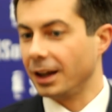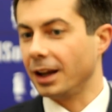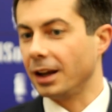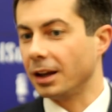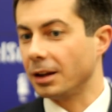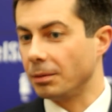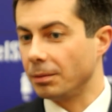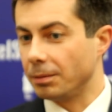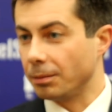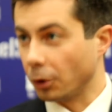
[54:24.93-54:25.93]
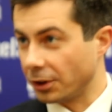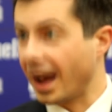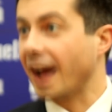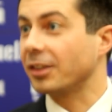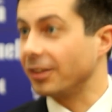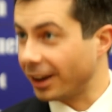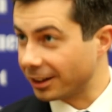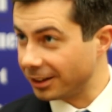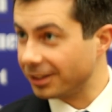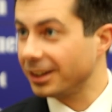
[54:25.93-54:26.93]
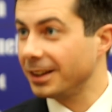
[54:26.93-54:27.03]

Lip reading: and more tax effective